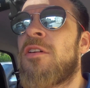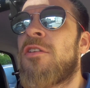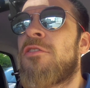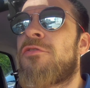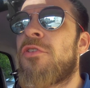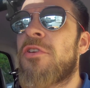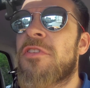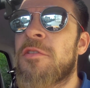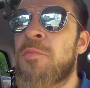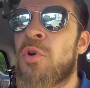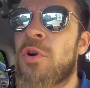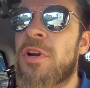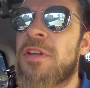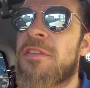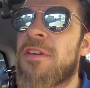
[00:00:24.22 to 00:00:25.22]

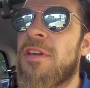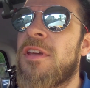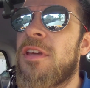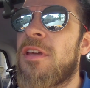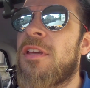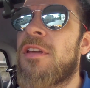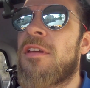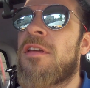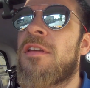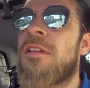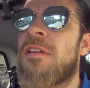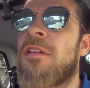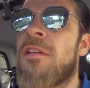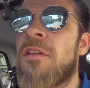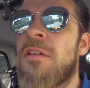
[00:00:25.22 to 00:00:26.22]
Furthermore,
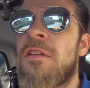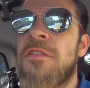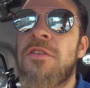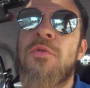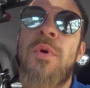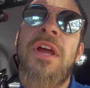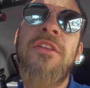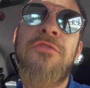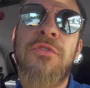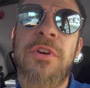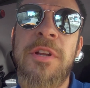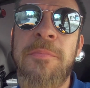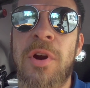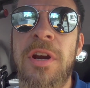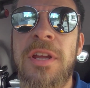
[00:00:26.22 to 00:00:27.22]
the rent for the
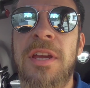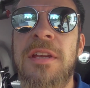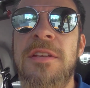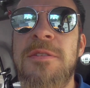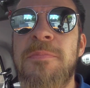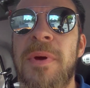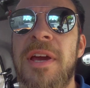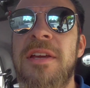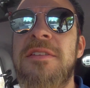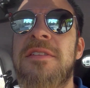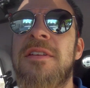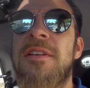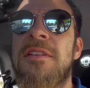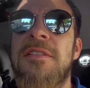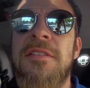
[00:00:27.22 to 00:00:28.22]
parking space
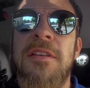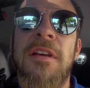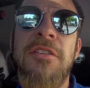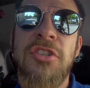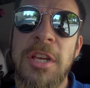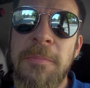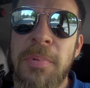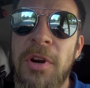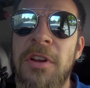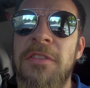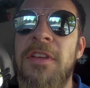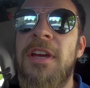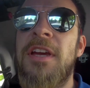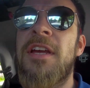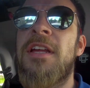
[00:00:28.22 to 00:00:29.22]
is cheaper
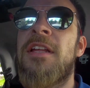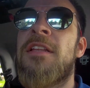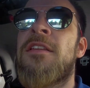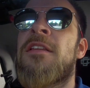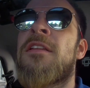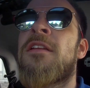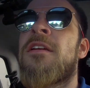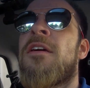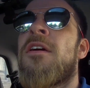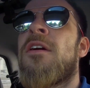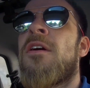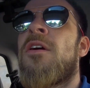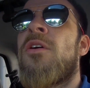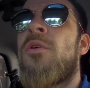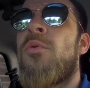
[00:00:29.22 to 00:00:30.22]
than
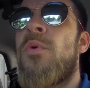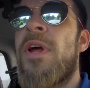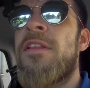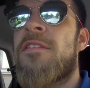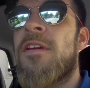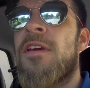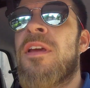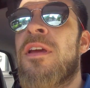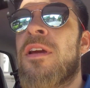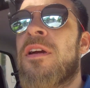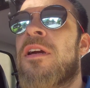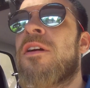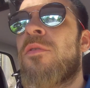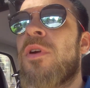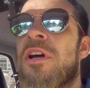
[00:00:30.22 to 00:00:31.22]
renting a
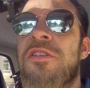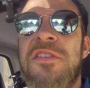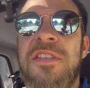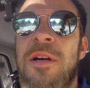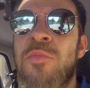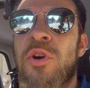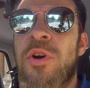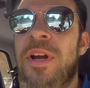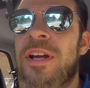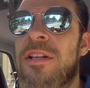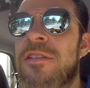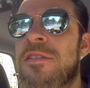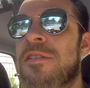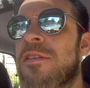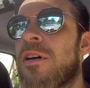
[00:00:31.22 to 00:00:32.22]
garage somewhere else,
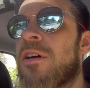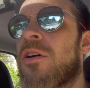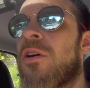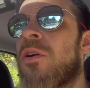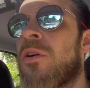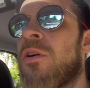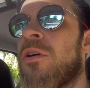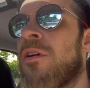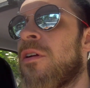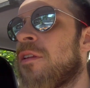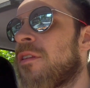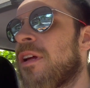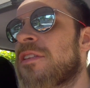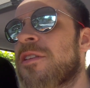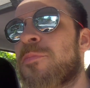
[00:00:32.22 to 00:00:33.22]
so
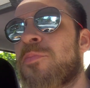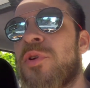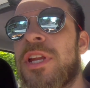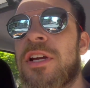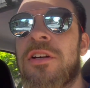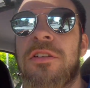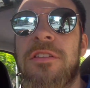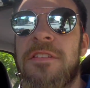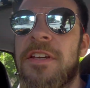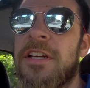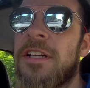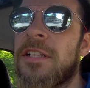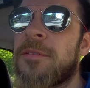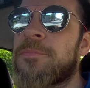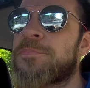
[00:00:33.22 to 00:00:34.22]
that's a pretty good deal.